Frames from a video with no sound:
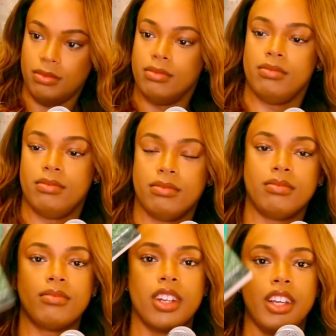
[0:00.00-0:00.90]
It is
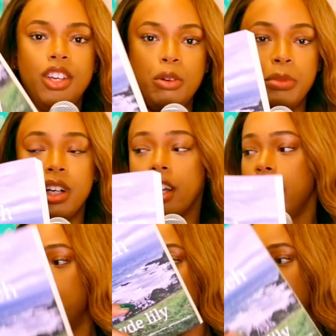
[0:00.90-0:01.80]
called The Beach,
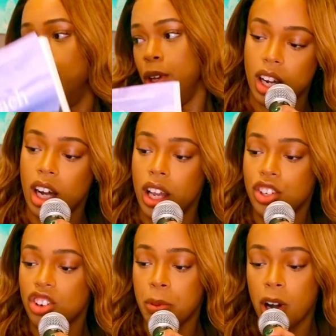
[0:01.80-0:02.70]
and it's a collection of
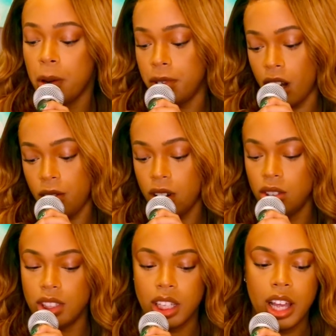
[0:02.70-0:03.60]
poems that I wrote.
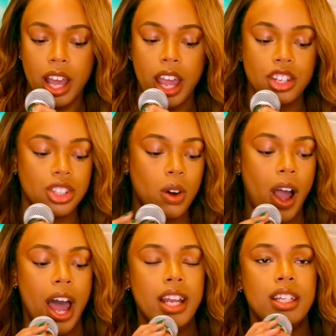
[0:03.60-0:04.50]
And so
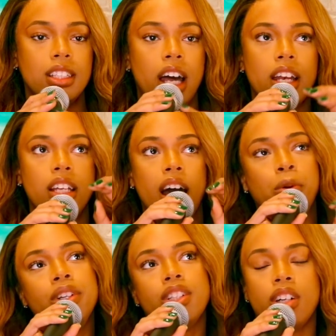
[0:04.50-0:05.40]
I decided that I wanted to
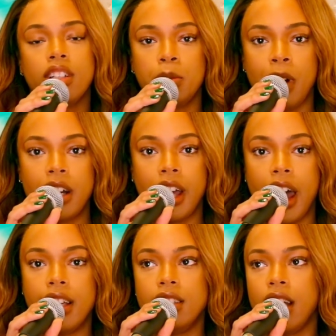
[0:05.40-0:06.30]
start this podcast
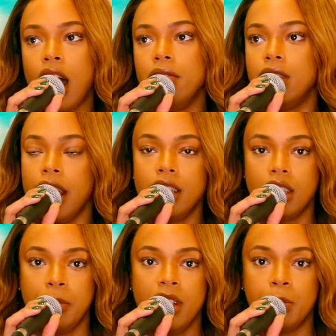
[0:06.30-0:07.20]
to kind of take some of
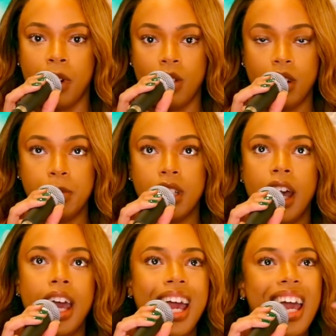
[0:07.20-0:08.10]
these poems
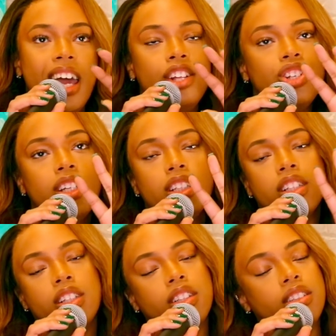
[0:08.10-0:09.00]
and just,
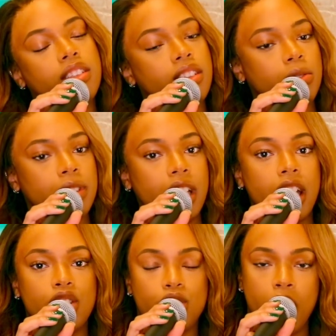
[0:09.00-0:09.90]
we'll say,
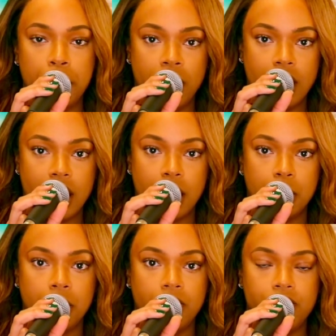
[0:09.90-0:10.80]
extrapolate them
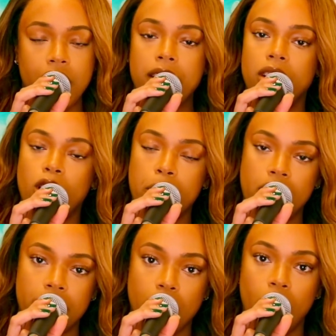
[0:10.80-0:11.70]
to have a little bit of a
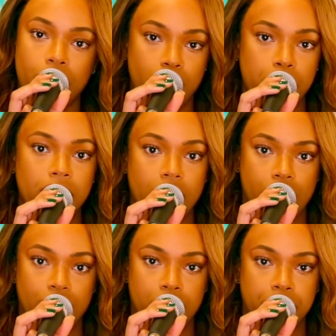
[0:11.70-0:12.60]
long form discussion.